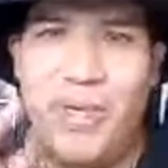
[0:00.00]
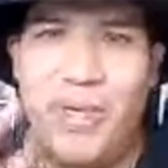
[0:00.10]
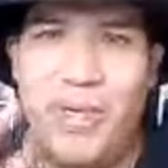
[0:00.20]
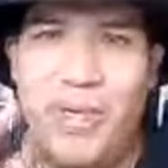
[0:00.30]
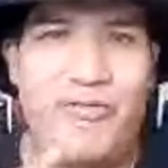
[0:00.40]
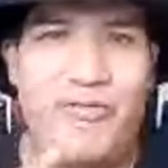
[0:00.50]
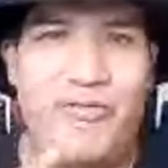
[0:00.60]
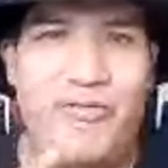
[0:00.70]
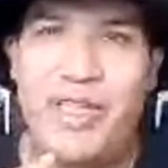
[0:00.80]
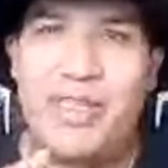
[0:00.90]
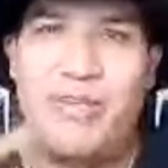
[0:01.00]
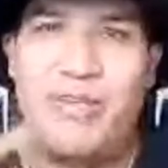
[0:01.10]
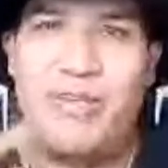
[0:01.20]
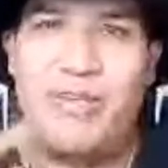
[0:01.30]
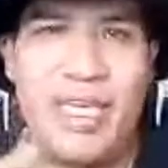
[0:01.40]
Bigfoot, the
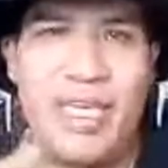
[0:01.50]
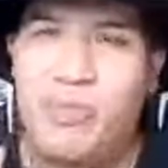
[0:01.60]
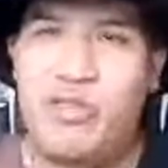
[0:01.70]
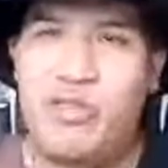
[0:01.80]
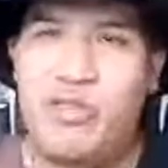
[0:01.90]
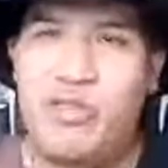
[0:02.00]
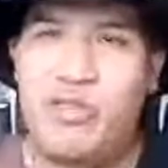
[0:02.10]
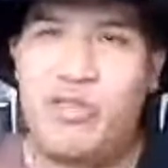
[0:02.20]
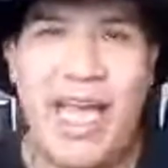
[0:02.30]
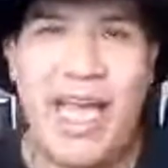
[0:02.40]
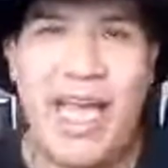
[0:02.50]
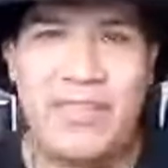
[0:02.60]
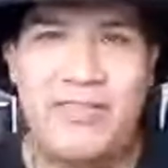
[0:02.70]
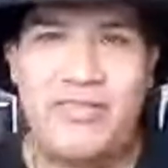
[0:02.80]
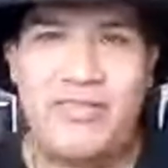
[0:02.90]
biggest, the most
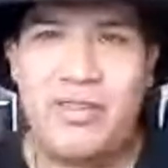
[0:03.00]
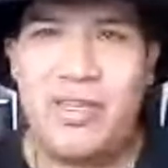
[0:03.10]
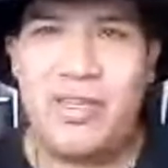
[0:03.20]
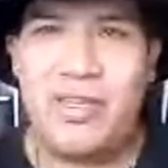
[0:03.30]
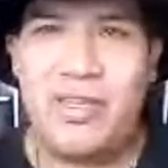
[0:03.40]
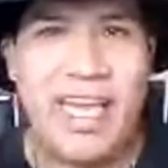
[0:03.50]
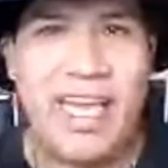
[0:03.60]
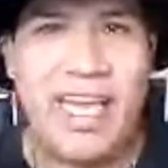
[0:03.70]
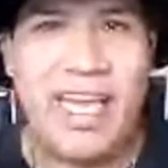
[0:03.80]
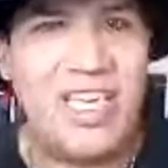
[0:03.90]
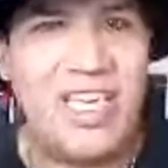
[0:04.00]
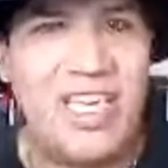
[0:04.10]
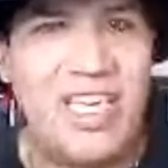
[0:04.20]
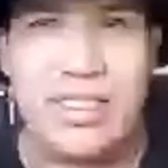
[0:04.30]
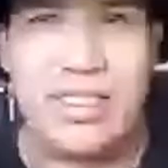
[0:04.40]
massive, the
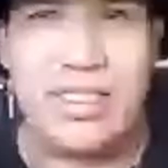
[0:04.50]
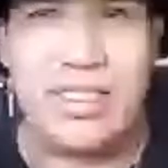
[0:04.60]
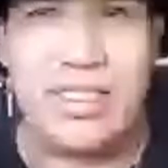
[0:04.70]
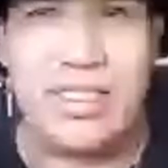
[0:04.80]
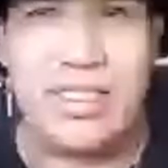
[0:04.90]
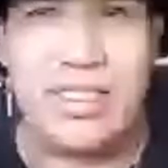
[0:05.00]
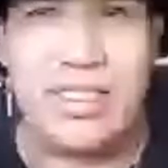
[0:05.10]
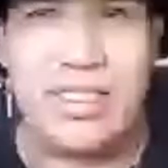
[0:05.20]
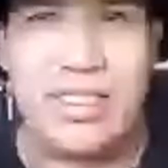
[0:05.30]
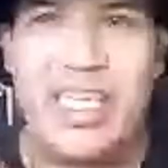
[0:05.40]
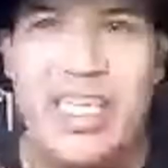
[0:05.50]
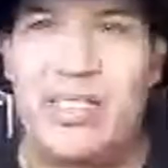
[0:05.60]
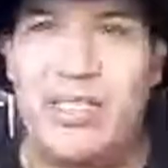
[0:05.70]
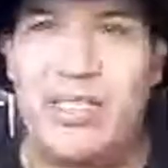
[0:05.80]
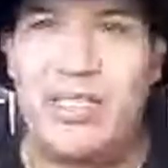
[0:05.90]
angriest, the meanest
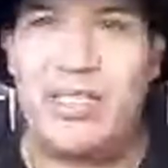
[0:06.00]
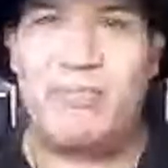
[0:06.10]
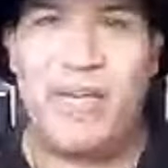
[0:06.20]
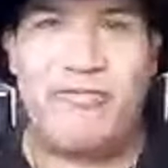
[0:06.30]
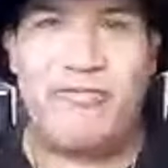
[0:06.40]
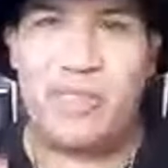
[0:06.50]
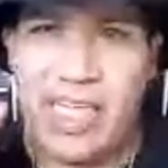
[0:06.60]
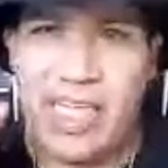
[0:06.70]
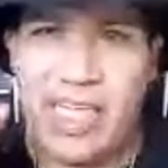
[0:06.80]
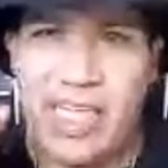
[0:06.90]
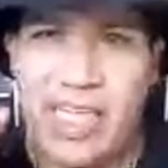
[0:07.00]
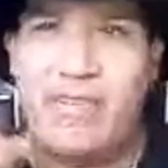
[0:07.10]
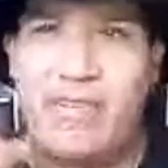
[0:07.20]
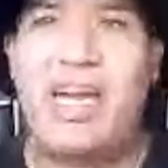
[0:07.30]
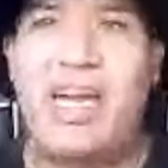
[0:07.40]
looking Bigfoot standing
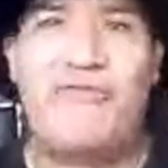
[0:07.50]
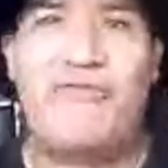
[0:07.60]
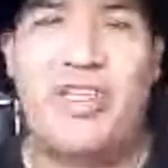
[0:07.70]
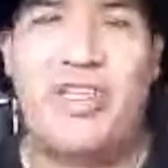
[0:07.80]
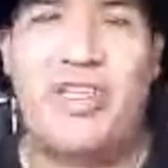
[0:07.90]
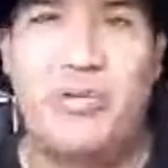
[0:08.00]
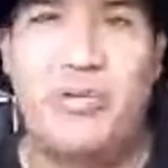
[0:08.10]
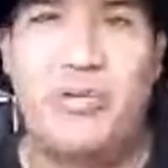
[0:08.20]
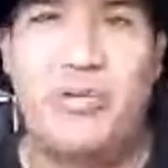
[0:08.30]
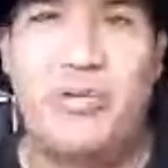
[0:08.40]
right in front of you,